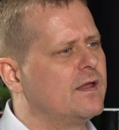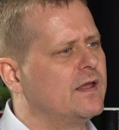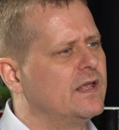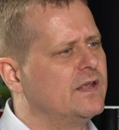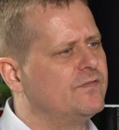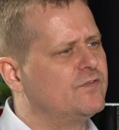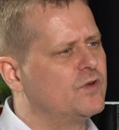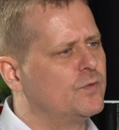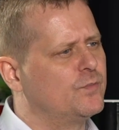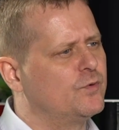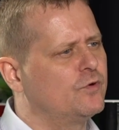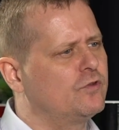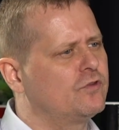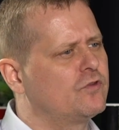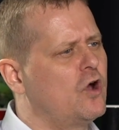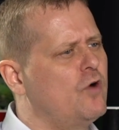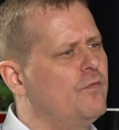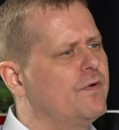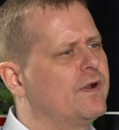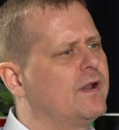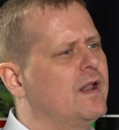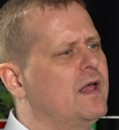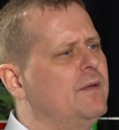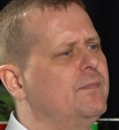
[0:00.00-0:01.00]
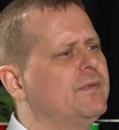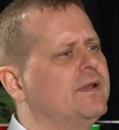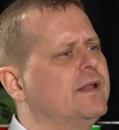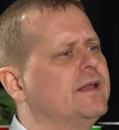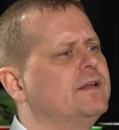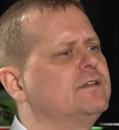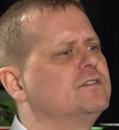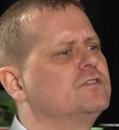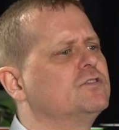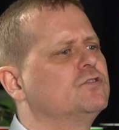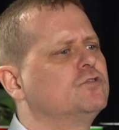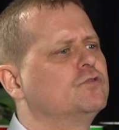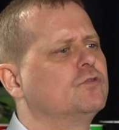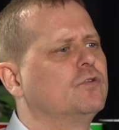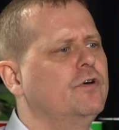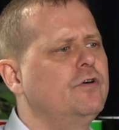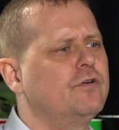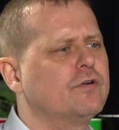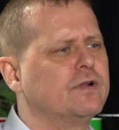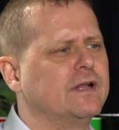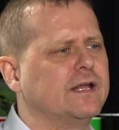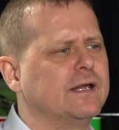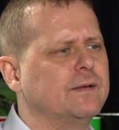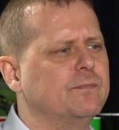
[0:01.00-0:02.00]
If you put the over laminate too
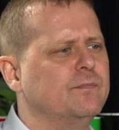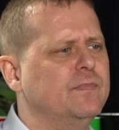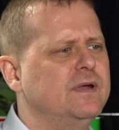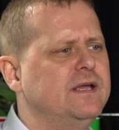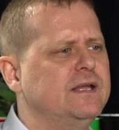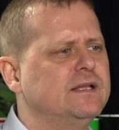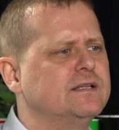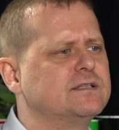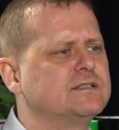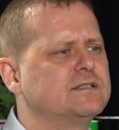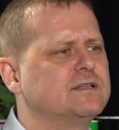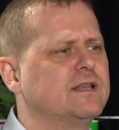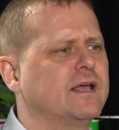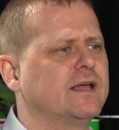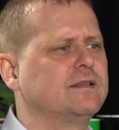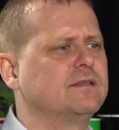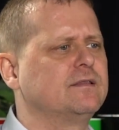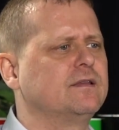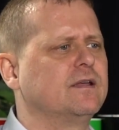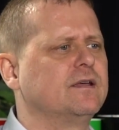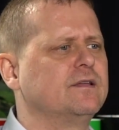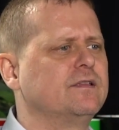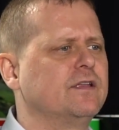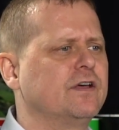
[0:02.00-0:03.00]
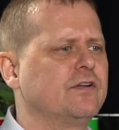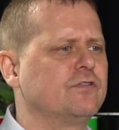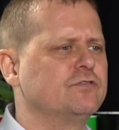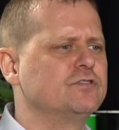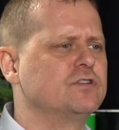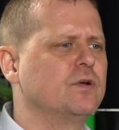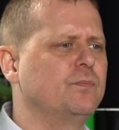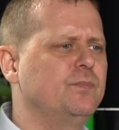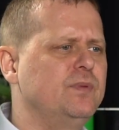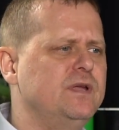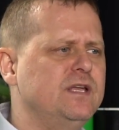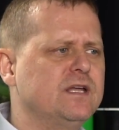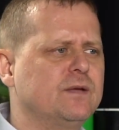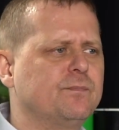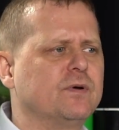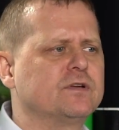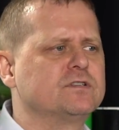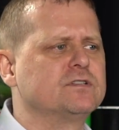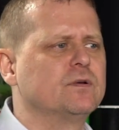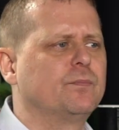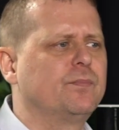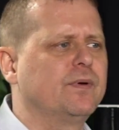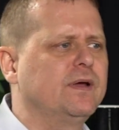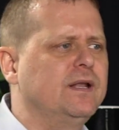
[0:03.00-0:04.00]
early, means that there is a big
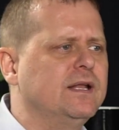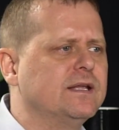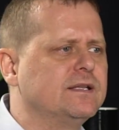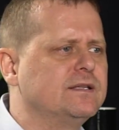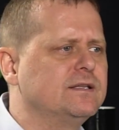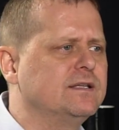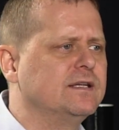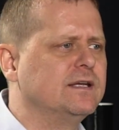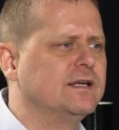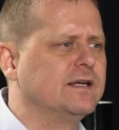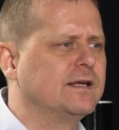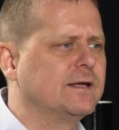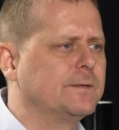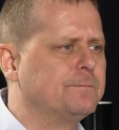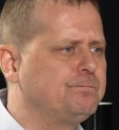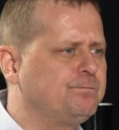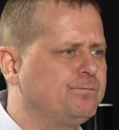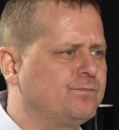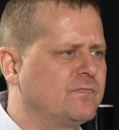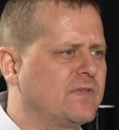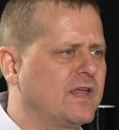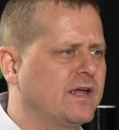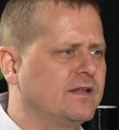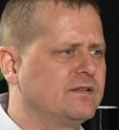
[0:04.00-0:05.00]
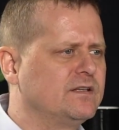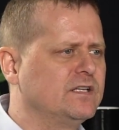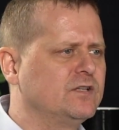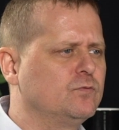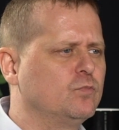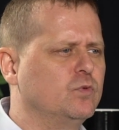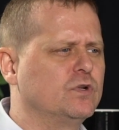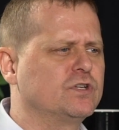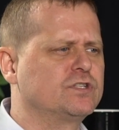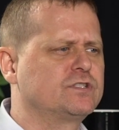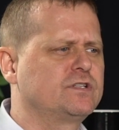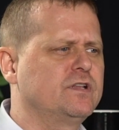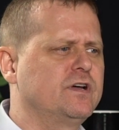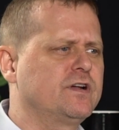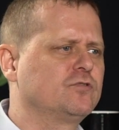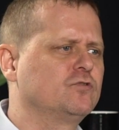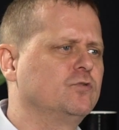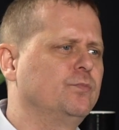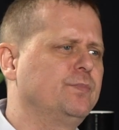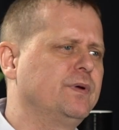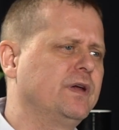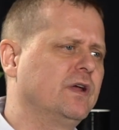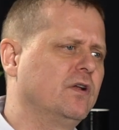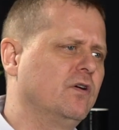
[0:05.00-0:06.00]
possibility that it will start
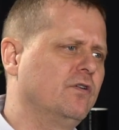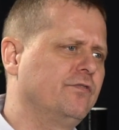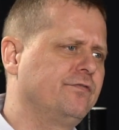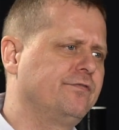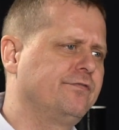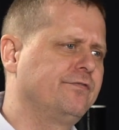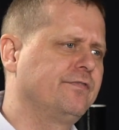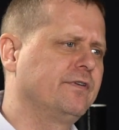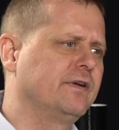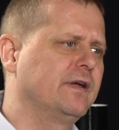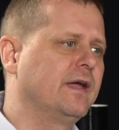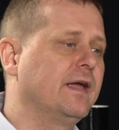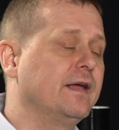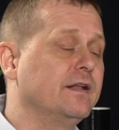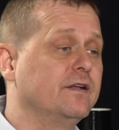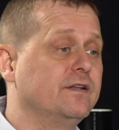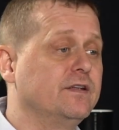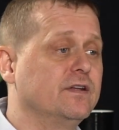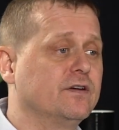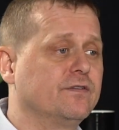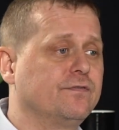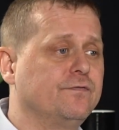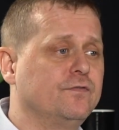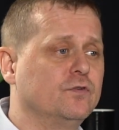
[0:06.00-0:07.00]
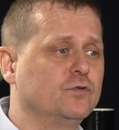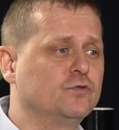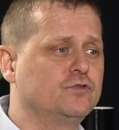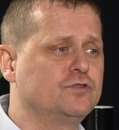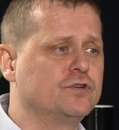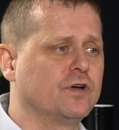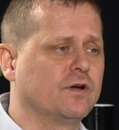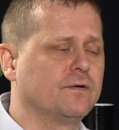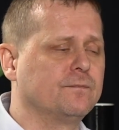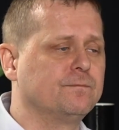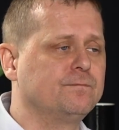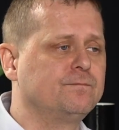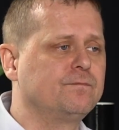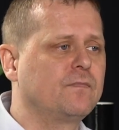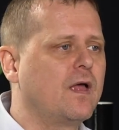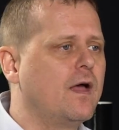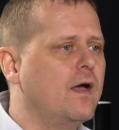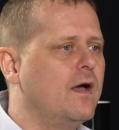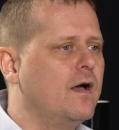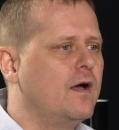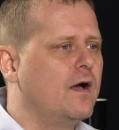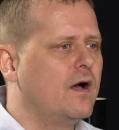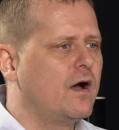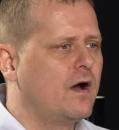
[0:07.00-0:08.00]
to peel off in the near future.
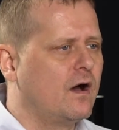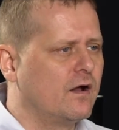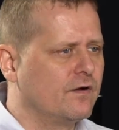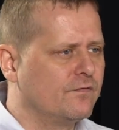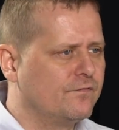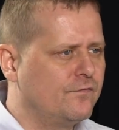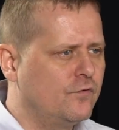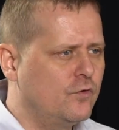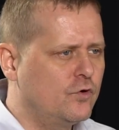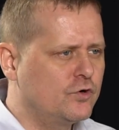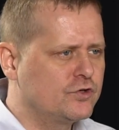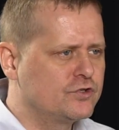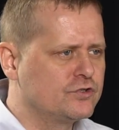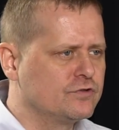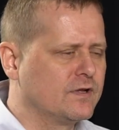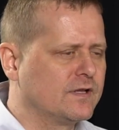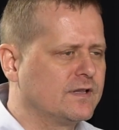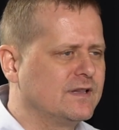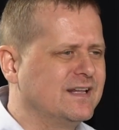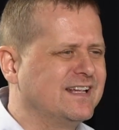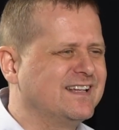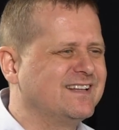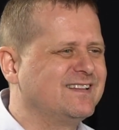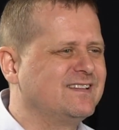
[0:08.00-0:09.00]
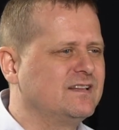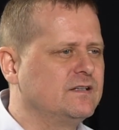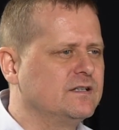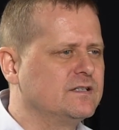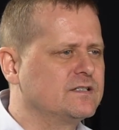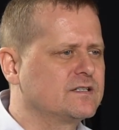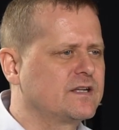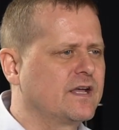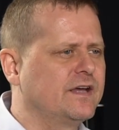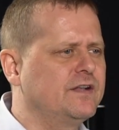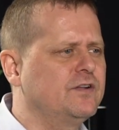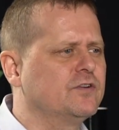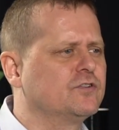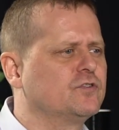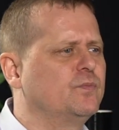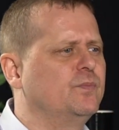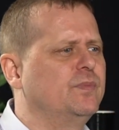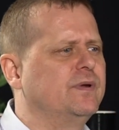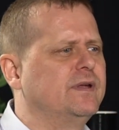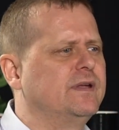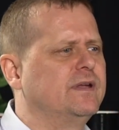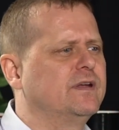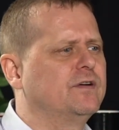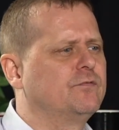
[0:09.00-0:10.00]
Unfortunately, this cannot
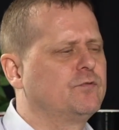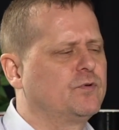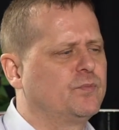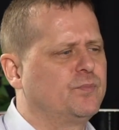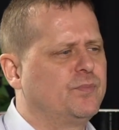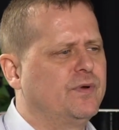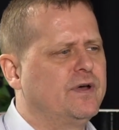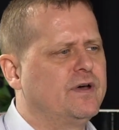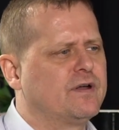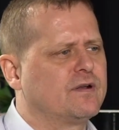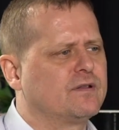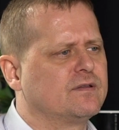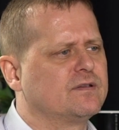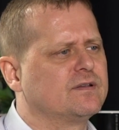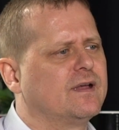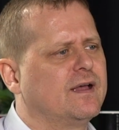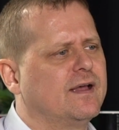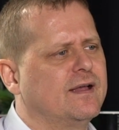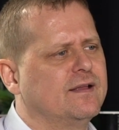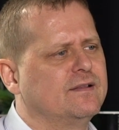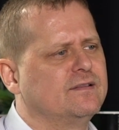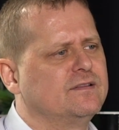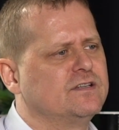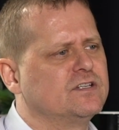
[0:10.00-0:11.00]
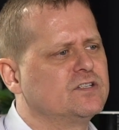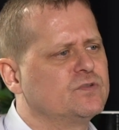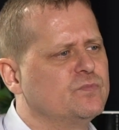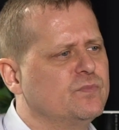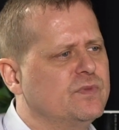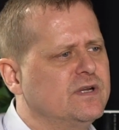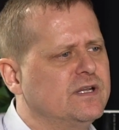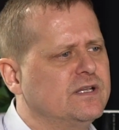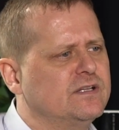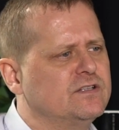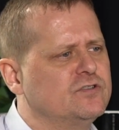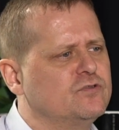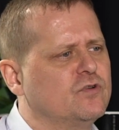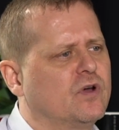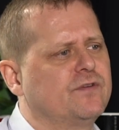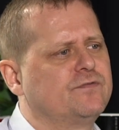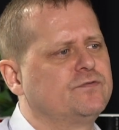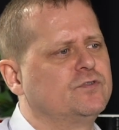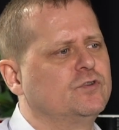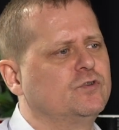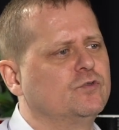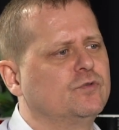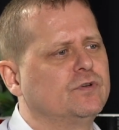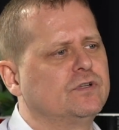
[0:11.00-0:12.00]
be repaired, and this means you
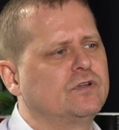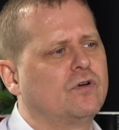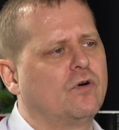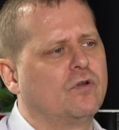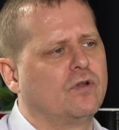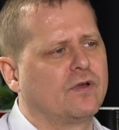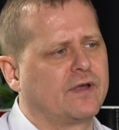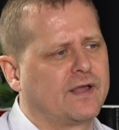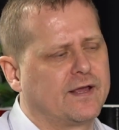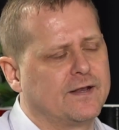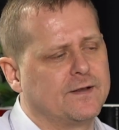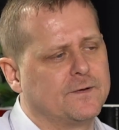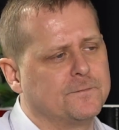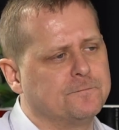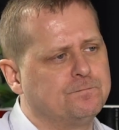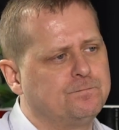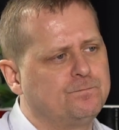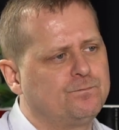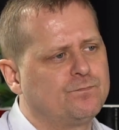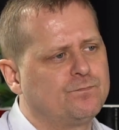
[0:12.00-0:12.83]
have to do it all again.